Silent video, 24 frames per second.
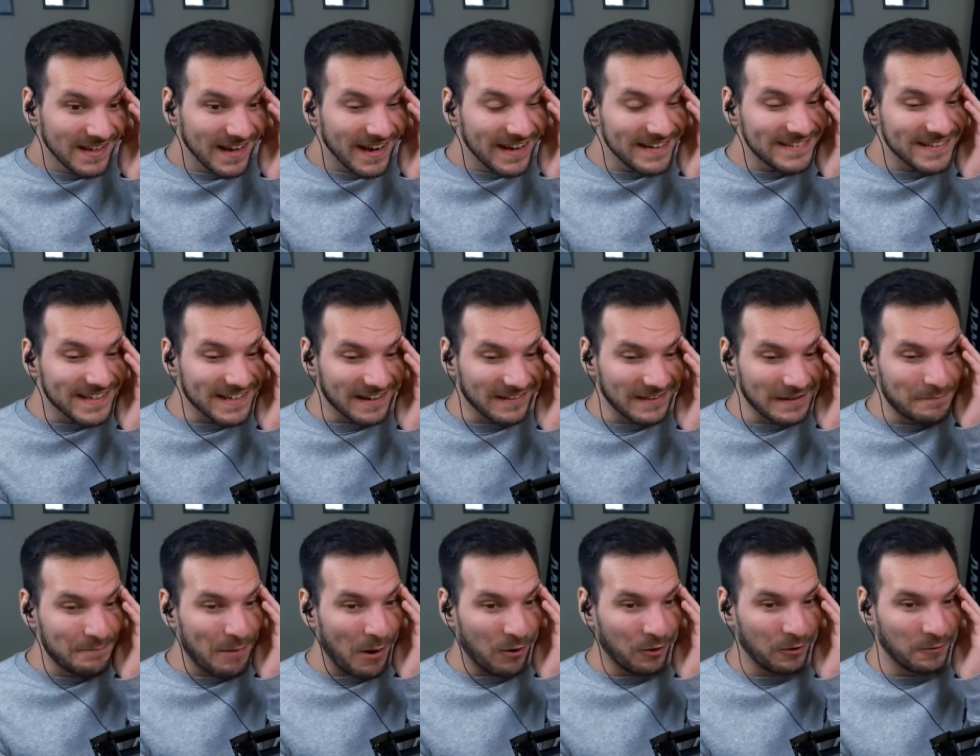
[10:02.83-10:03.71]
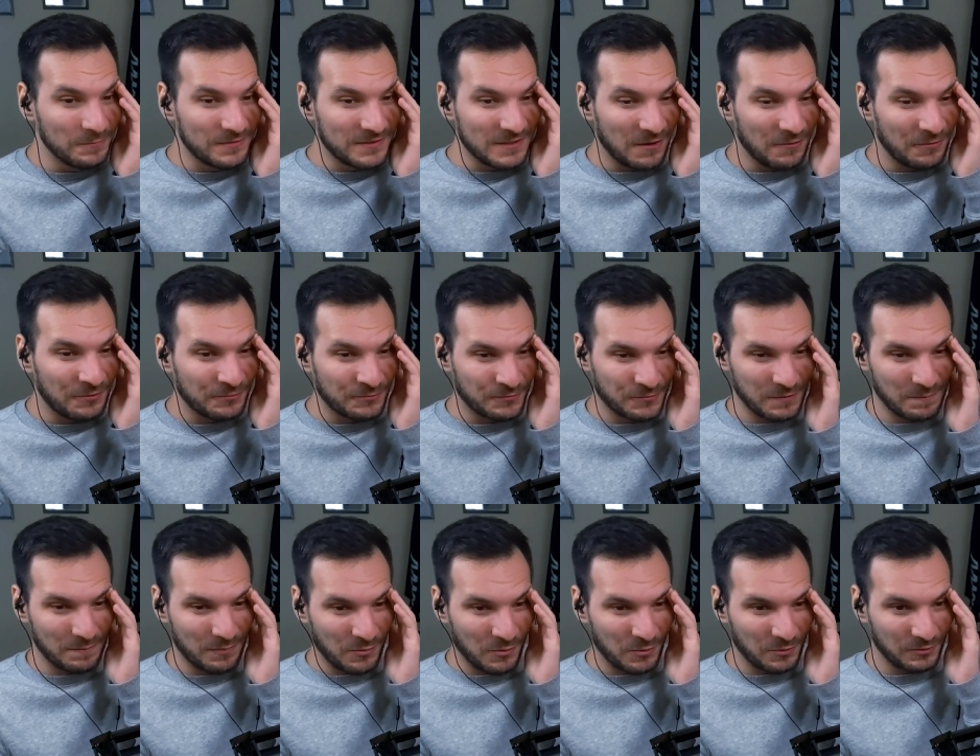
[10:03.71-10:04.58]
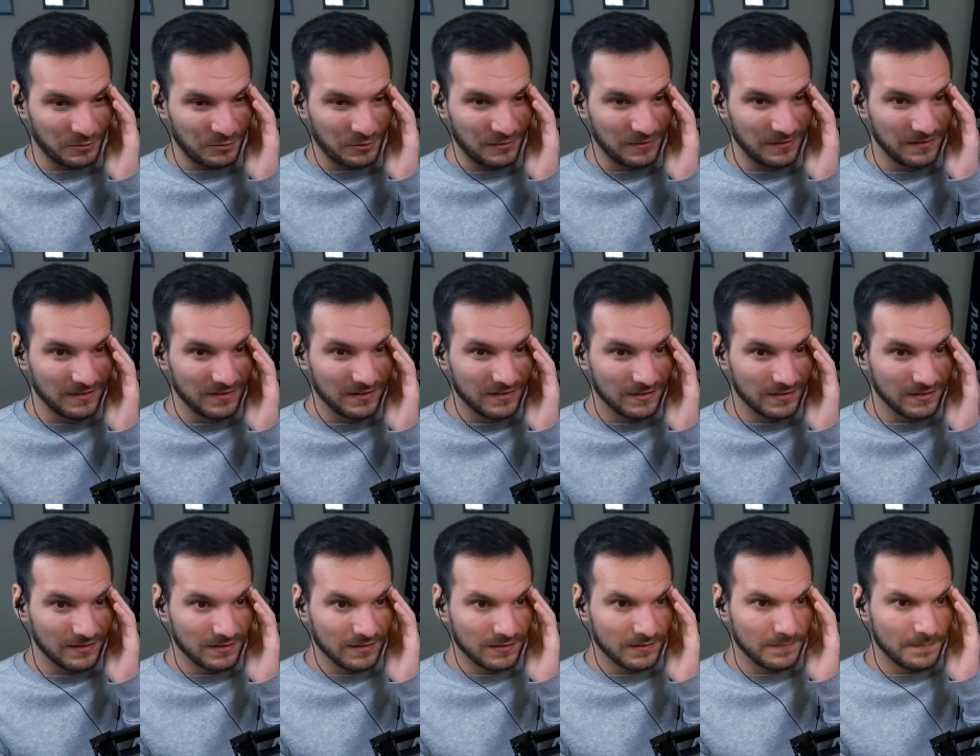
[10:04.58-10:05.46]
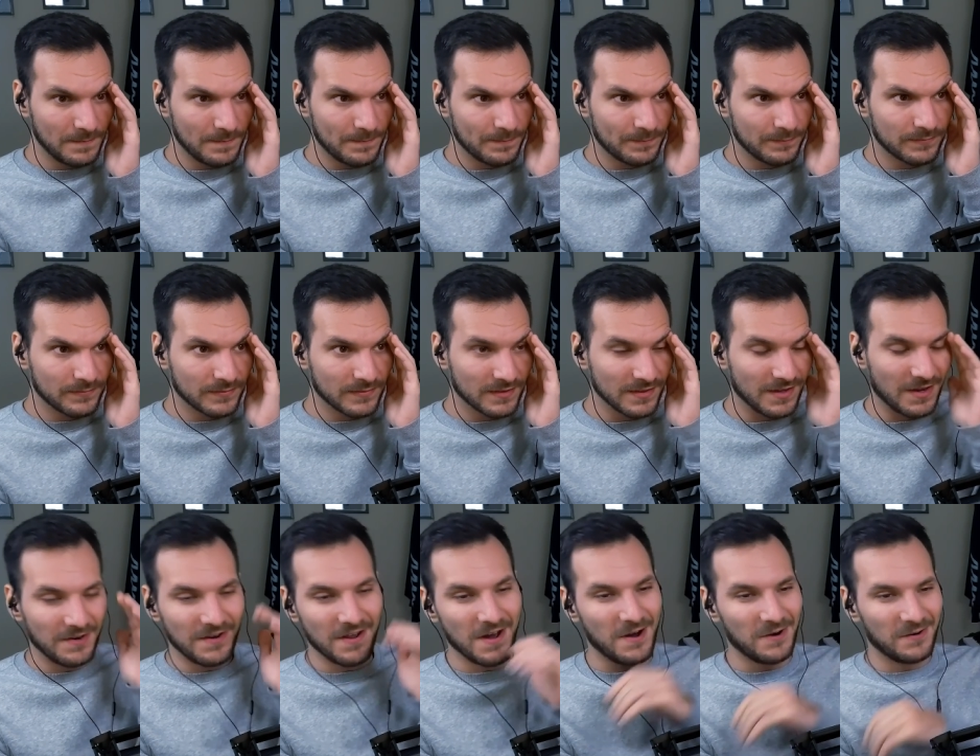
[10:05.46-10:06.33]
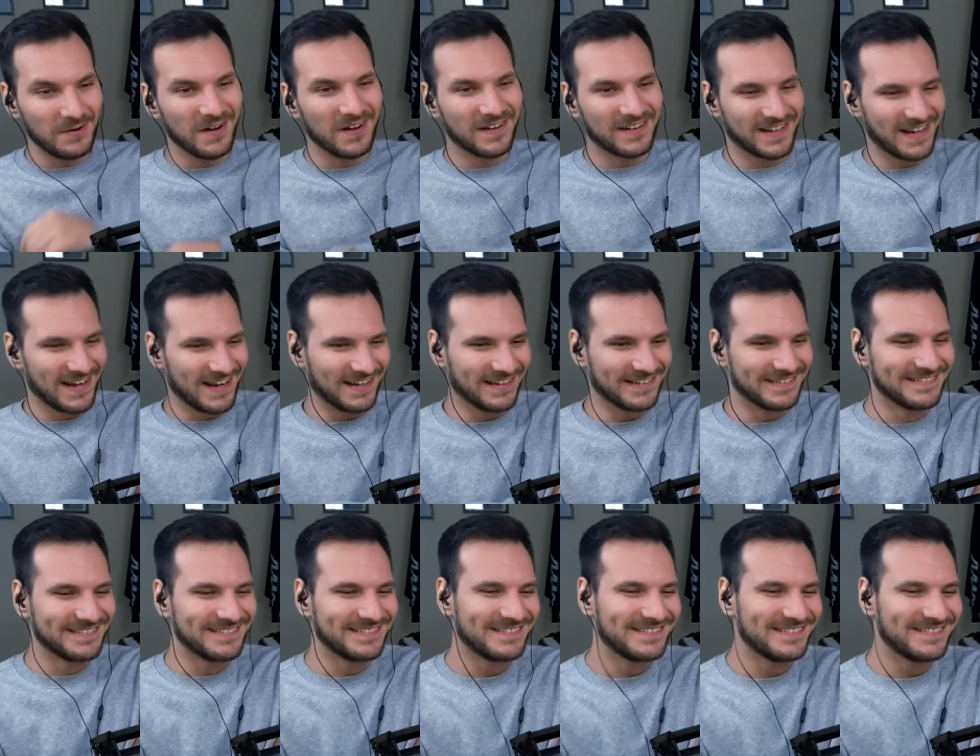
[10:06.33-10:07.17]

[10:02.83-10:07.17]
Is he gonna, like, pull himself through the portal? Oh, no, okay.